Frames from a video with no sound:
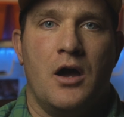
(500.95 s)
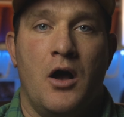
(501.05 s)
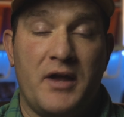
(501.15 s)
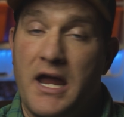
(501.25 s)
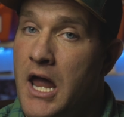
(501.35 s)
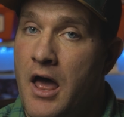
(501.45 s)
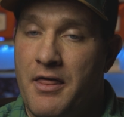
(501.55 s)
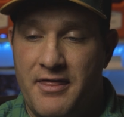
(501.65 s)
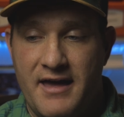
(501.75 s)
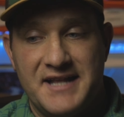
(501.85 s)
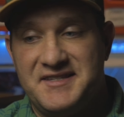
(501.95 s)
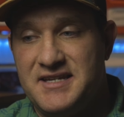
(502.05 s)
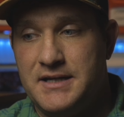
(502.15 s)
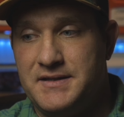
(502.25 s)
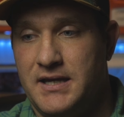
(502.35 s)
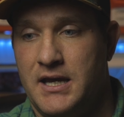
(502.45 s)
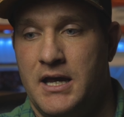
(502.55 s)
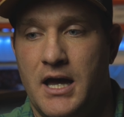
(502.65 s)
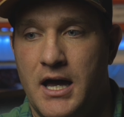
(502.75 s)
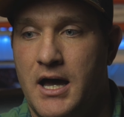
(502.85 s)
Okay, that's it.
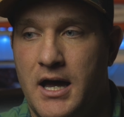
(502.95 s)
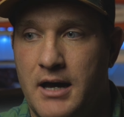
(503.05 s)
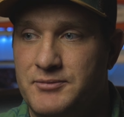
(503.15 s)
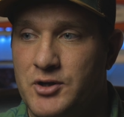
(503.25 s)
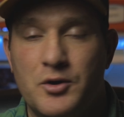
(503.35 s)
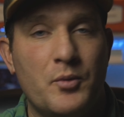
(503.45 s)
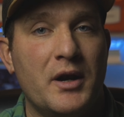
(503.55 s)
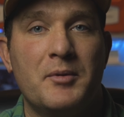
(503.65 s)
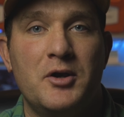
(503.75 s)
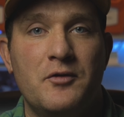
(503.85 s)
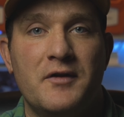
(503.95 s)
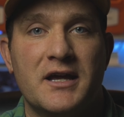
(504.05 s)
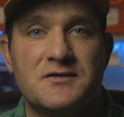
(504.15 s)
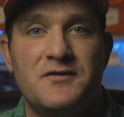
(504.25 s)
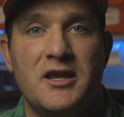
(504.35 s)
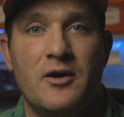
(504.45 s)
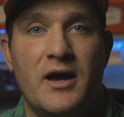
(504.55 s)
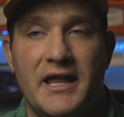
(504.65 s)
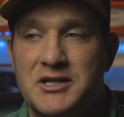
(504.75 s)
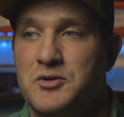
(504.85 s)
Don't know when I'm gonna do the next video.
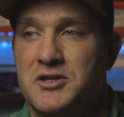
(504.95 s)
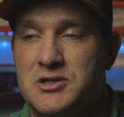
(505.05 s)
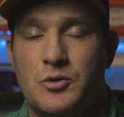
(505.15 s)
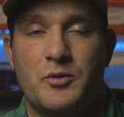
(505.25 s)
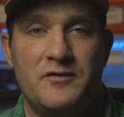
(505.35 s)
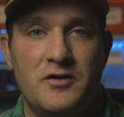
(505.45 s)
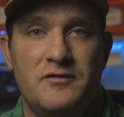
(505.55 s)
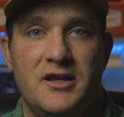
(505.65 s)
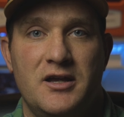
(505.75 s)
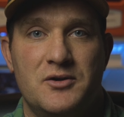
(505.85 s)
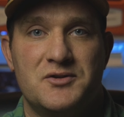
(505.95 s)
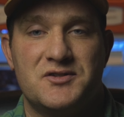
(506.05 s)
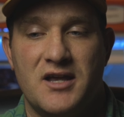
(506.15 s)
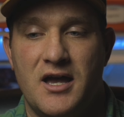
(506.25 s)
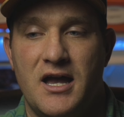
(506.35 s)
I like doing these little review videos.